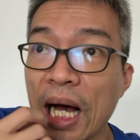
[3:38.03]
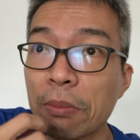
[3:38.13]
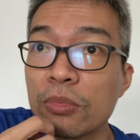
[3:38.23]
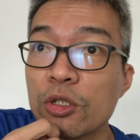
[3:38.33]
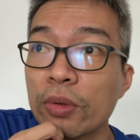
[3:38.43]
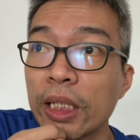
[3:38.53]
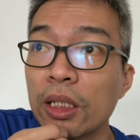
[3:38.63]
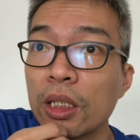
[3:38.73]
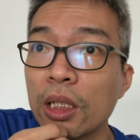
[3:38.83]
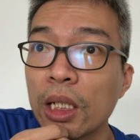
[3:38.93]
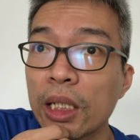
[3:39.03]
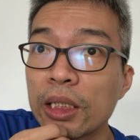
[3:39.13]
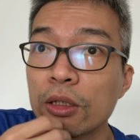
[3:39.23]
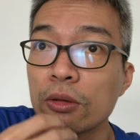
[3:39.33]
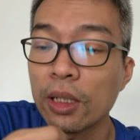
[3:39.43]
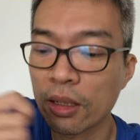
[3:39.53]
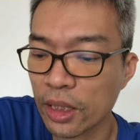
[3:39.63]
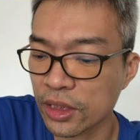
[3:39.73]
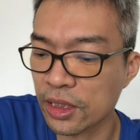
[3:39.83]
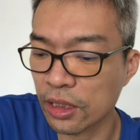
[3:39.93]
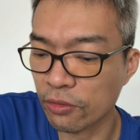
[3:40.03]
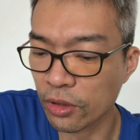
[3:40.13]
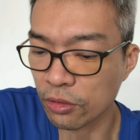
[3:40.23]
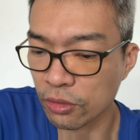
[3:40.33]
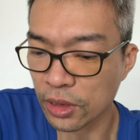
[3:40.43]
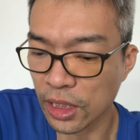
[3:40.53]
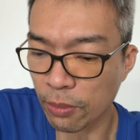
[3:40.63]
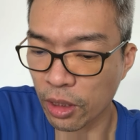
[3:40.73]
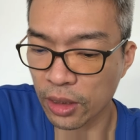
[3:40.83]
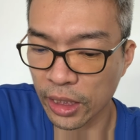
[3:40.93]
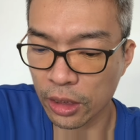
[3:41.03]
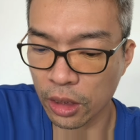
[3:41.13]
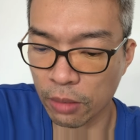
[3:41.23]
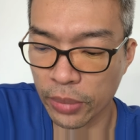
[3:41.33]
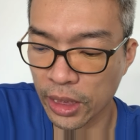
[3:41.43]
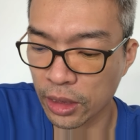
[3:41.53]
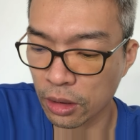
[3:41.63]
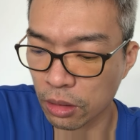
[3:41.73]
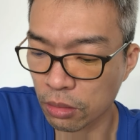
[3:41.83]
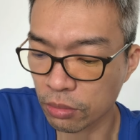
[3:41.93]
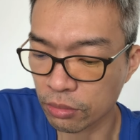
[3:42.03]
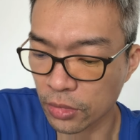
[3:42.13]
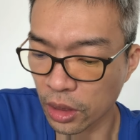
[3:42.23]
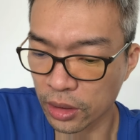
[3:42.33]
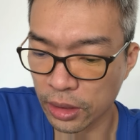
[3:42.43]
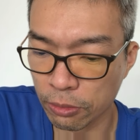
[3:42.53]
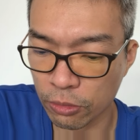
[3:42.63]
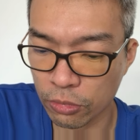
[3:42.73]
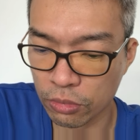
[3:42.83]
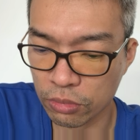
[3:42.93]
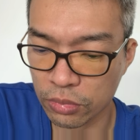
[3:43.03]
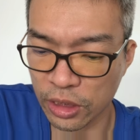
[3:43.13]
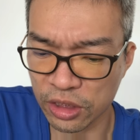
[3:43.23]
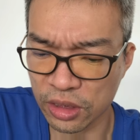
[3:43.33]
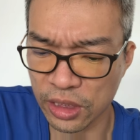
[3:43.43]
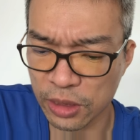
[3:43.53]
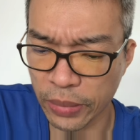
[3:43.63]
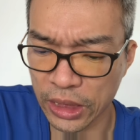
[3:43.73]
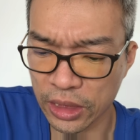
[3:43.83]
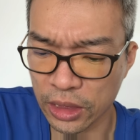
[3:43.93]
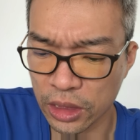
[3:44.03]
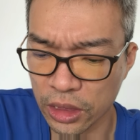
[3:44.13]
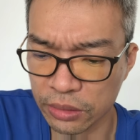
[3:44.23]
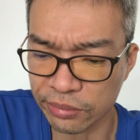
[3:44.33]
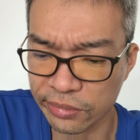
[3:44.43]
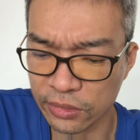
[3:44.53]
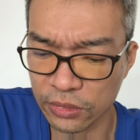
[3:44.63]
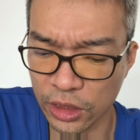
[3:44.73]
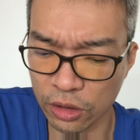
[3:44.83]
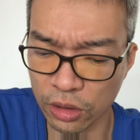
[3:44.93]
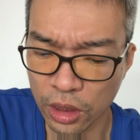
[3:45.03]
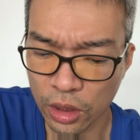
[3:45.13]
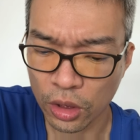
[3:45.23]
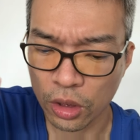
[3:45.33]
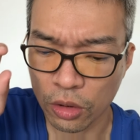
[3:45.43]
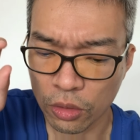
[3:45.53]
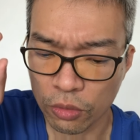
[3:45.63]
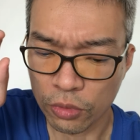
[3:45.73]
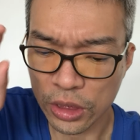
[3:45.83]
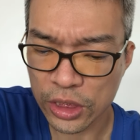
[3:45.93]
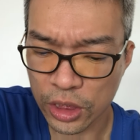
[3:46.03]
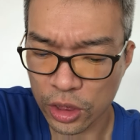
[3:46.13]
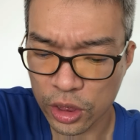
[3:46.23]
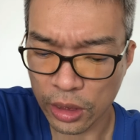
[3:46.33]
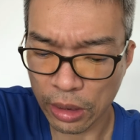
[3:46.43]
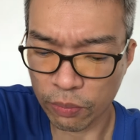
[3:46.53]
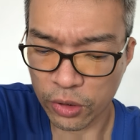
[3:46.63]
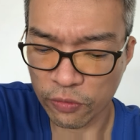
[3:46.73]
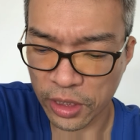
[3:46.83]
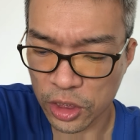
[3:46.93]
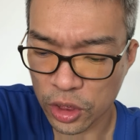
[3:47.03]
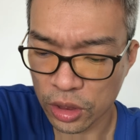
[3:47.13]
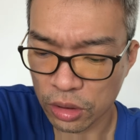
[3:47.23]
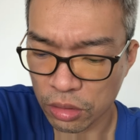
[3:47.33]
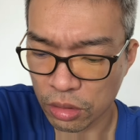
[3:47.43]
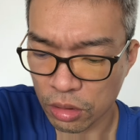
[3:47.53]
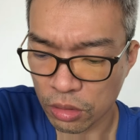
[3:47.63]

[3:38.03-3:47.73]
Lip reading: arms, right, I think GoodRX did a very good thing about I think there's this particular, you know, research and prevention,